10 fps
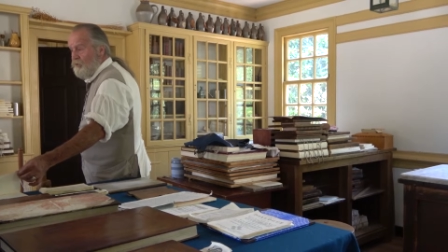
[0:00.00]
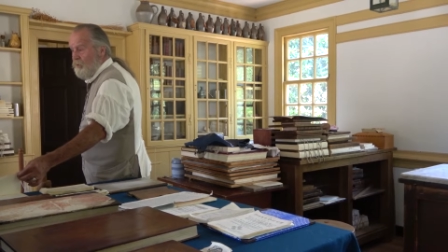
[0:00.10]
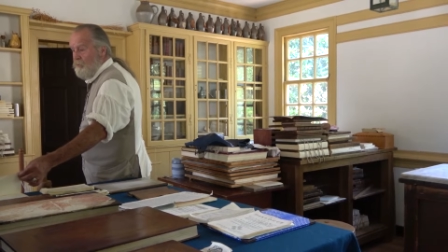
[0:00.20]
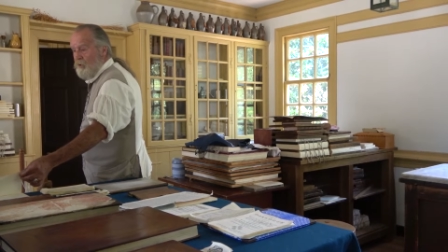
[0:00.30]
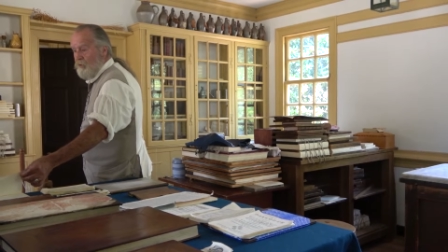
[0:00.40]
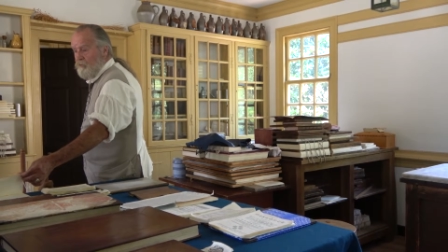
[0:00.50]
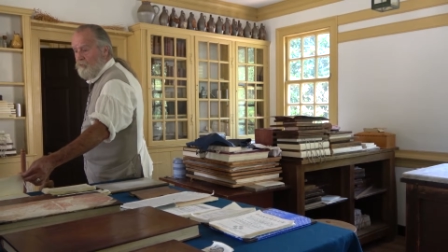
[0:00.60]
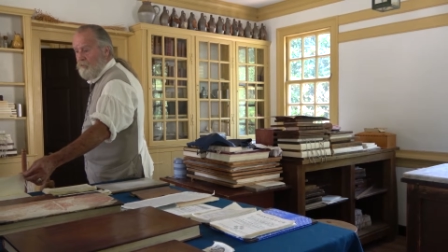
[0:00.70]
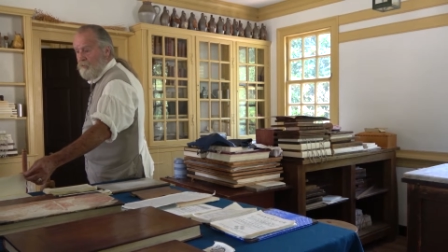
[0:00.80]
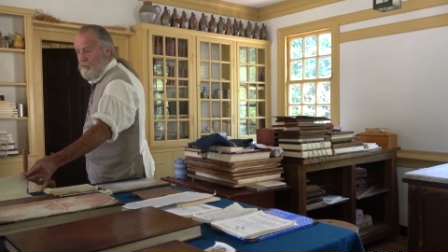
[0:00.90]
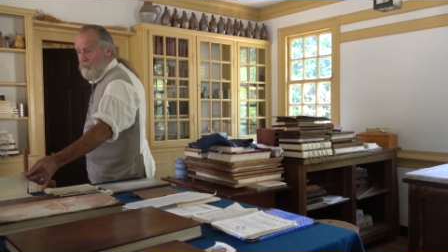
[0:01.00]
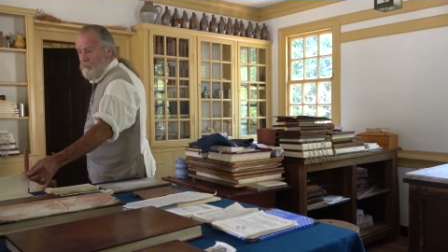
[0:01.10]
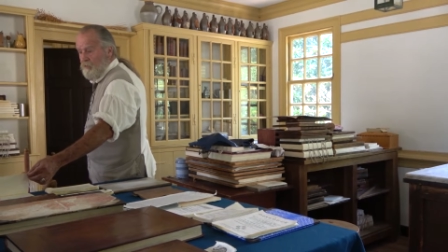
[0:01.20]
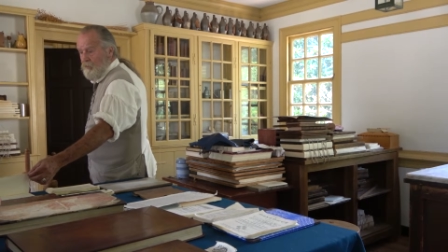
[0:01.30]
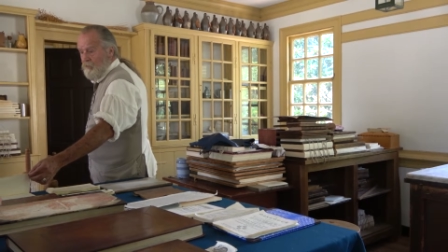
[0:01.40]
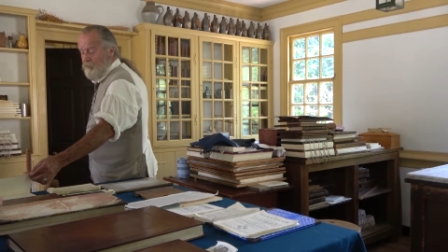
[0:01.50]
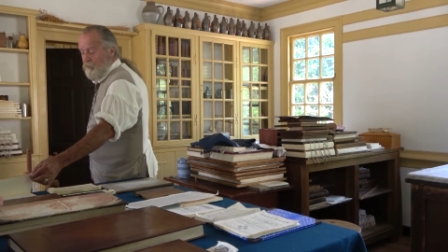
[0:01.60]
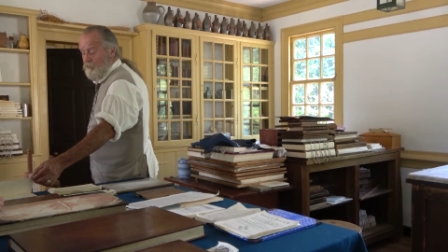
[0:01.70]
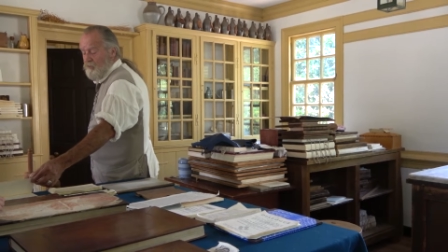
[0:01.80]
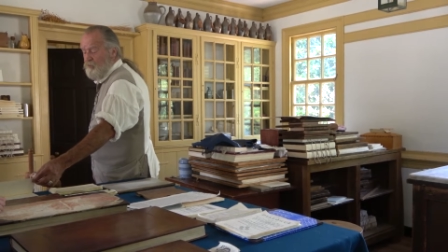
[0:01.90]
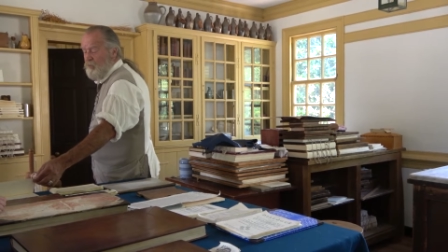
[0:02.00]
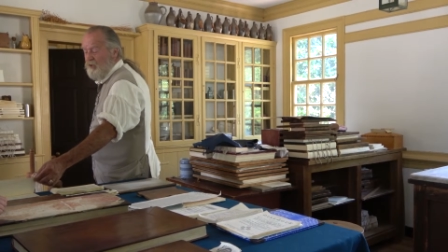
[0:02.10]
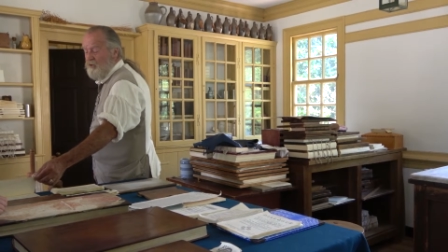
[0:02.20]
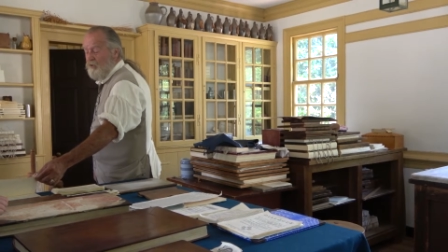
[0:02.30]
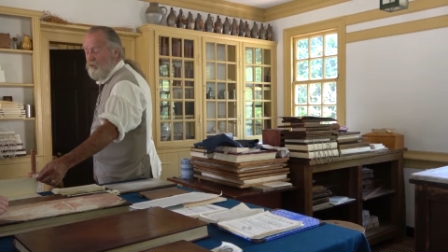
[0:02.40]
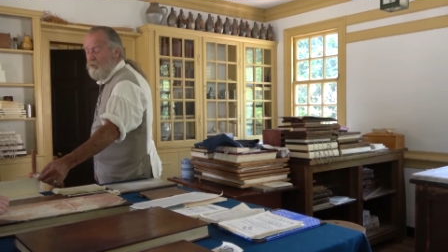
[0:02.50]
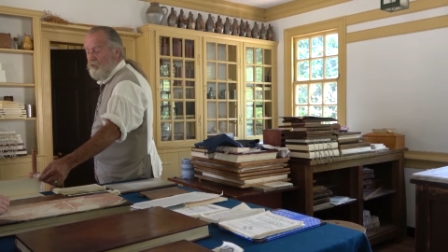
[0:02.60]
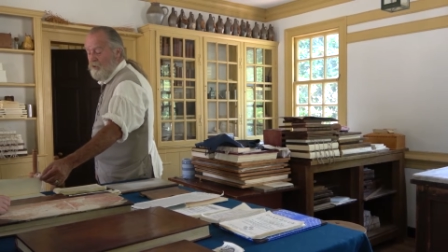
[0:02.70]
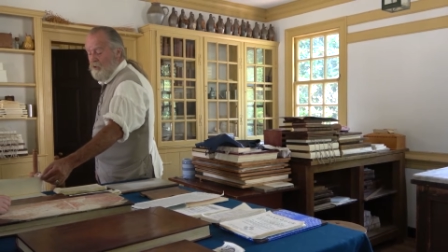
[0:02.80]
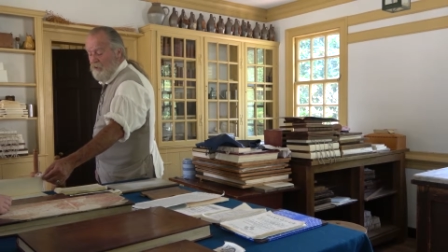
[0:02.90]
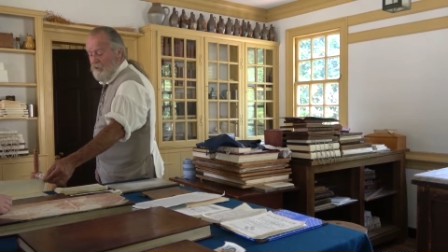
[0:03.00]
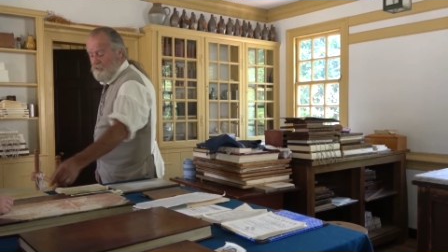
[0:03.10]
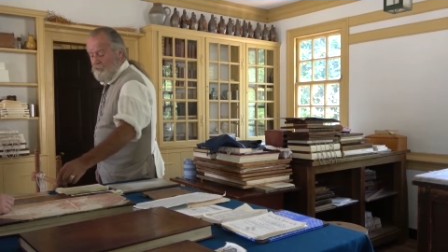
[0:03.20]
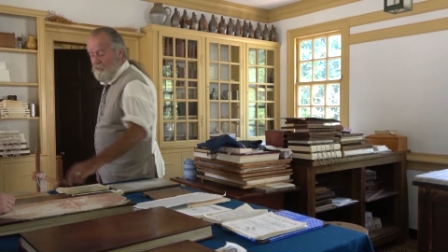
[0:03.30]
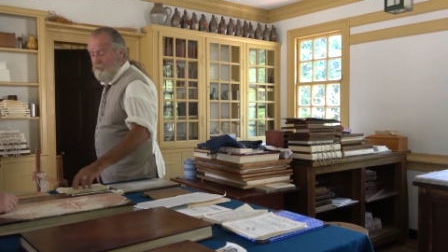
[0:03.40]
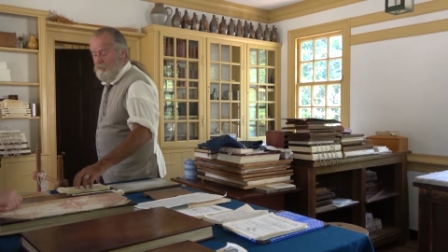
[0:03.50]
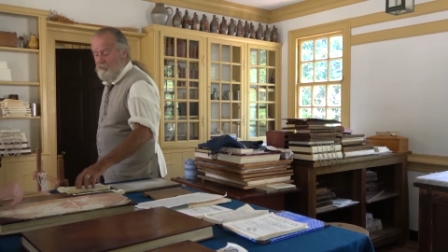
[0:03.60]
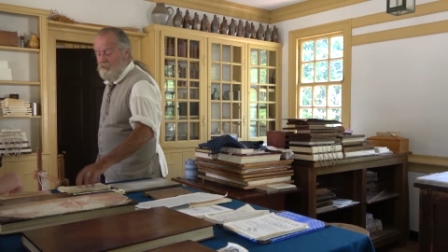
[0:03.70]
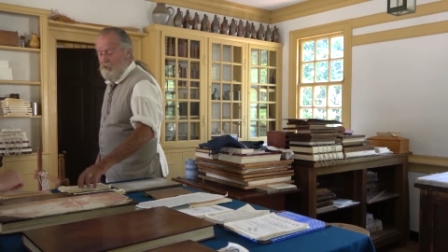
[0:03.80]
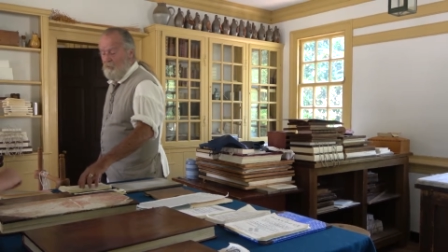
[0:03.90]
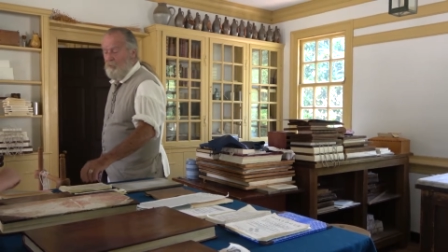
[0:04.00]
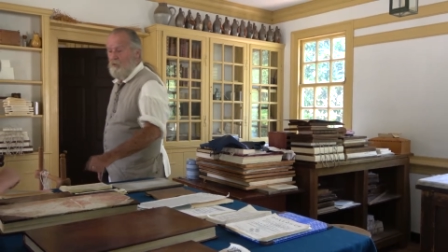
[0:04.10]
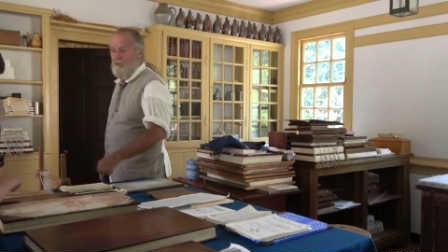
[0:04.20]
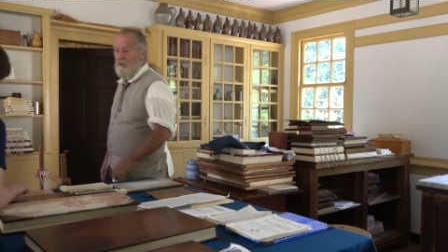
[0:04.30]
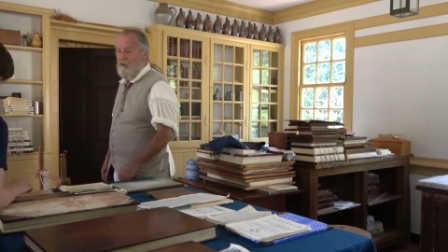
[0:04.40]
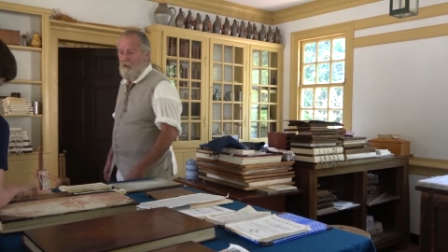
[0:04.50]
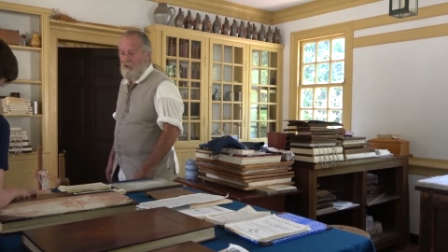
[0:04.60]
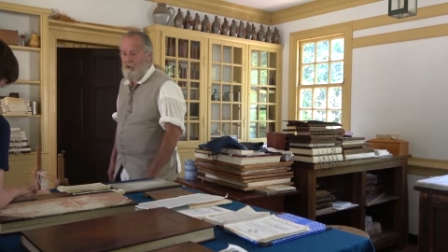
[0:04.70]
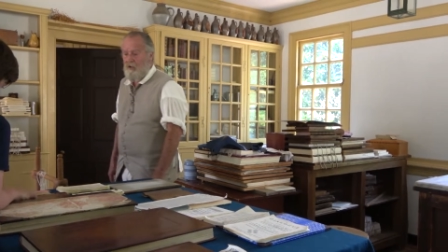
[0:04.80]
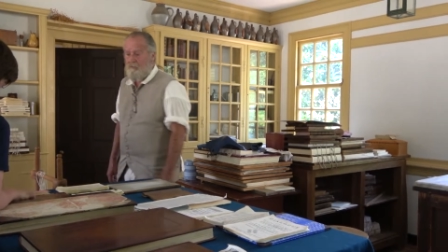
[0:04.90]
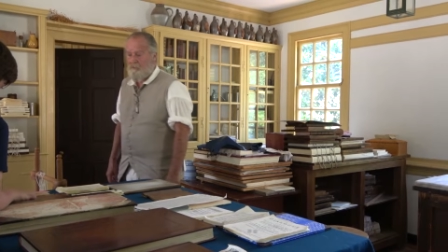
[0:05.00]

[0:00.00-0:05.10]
10 minutes. So it just makes it look a little nicer than the same book done like that.